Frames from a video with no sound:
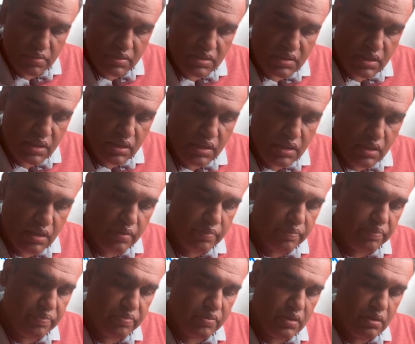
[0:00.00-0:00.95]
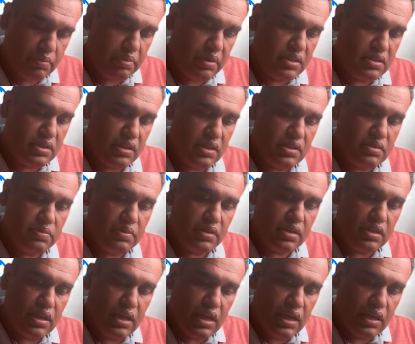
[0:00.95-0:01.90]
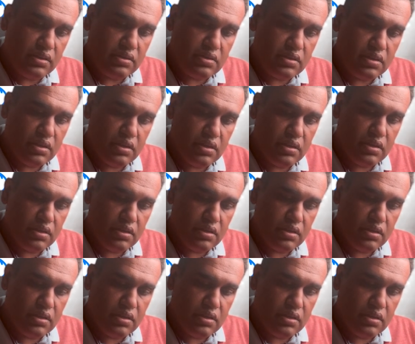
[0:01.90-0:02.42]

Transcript: basically, the patient is being asked